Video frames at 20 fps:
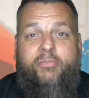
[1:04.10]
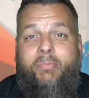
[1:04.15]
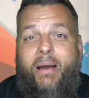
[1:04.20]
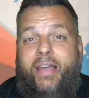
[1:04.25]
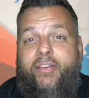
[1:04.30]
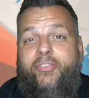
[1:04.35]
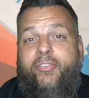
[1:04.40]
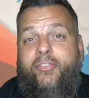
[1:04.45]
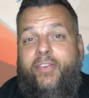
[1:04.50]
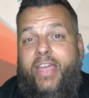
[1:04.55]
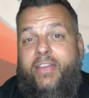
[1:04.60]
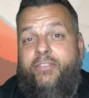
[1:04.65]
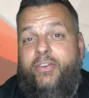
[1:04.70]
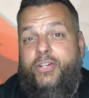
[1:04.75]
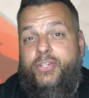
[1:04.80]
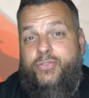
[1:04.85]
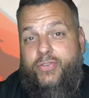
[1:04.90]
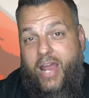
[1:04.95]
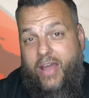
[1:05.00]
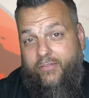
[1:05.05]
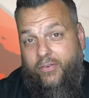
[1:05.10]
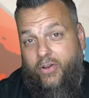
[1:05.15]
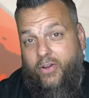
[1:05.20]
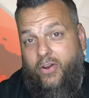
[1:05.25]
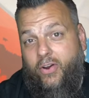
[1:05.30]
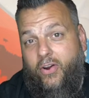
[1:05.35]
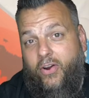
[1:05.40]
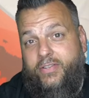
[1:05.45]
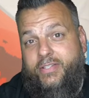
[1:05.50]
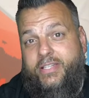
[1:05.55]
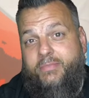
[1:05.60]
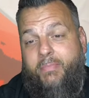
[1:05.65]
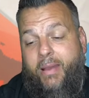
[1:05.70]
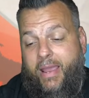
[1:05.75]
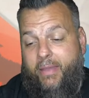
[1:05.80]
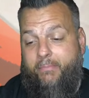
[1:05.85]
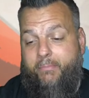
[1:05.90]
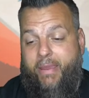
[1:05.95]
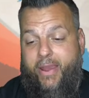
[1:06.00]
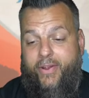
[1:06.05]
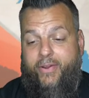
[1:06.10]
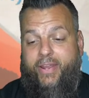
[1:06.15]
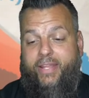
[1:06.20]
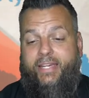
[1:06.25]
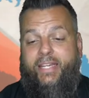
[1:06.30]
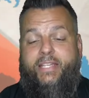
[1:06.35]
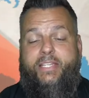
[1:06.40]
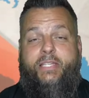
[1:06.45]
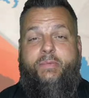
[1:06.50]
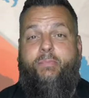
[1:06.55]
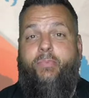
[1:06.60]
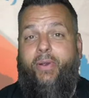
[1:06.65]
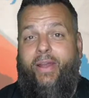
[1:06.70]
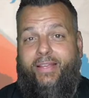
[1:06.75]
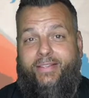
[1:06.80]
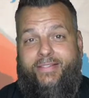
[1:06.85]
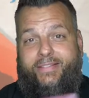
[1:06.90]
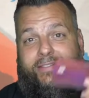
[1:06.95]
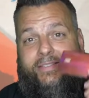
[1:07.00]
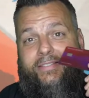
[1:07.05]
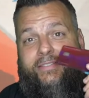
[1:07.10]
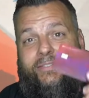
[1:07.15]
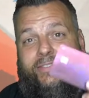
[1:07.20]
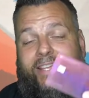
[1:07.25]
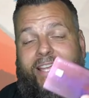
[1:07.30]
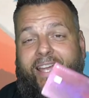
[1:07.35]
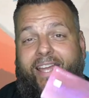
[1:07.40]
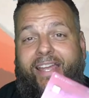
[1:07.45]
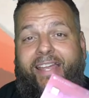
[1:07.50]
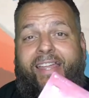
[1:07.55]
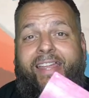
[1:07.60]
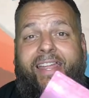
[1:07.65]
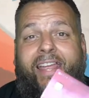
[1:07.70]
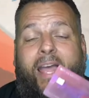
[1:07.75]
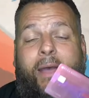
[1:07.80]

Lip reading: my favorite travel cards is my American Express. Okay?